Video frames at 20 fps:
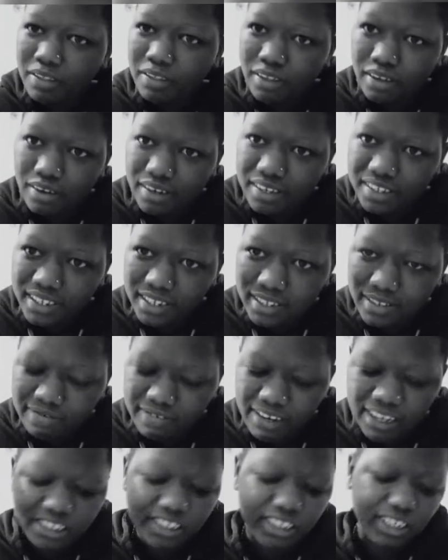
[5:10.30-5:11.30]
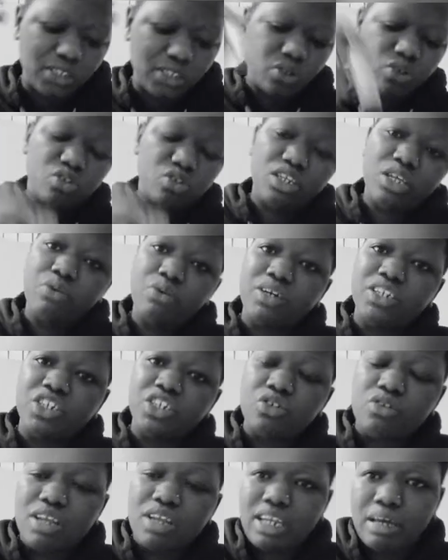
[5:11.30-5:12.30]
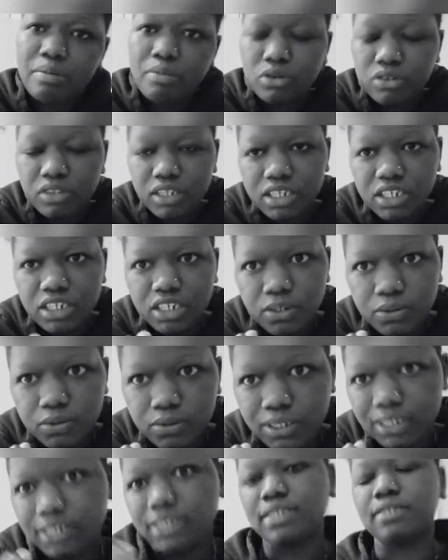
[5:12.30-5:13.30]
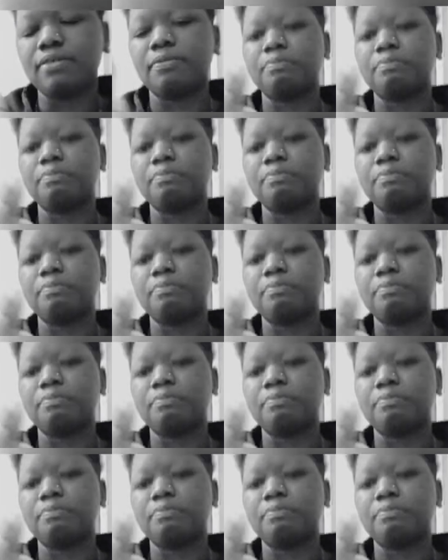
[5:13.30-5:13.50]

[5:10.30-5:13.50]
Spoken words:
the rhesus factor. So today we wanted to learn about the DU test.